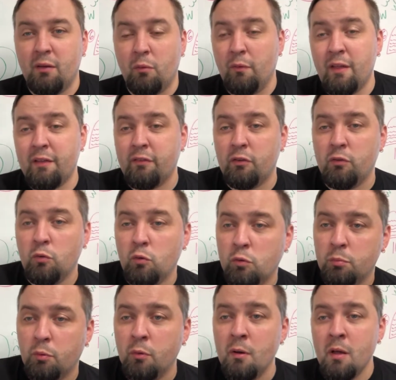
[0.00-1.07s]
well, that's
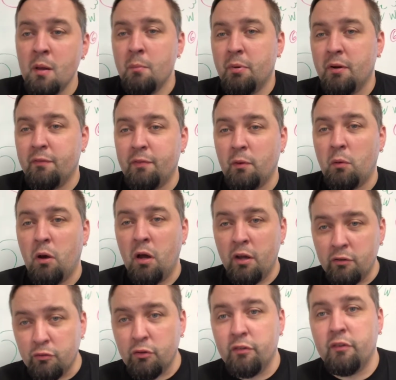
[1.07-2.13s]
adorable. But if there were
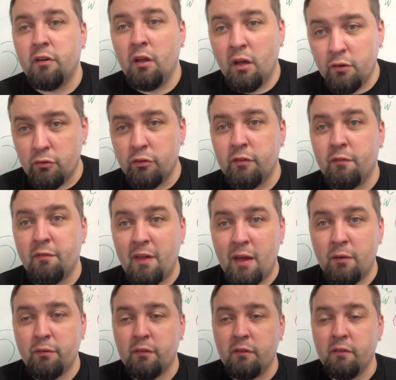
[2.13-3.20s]
hundreds and hundreds of
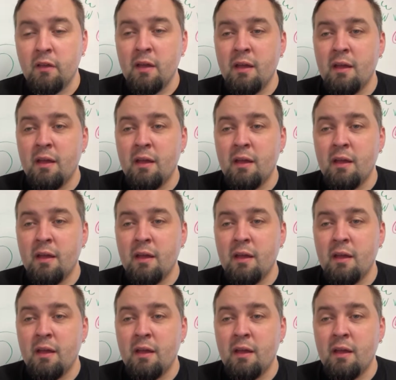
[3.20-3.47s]
thousands,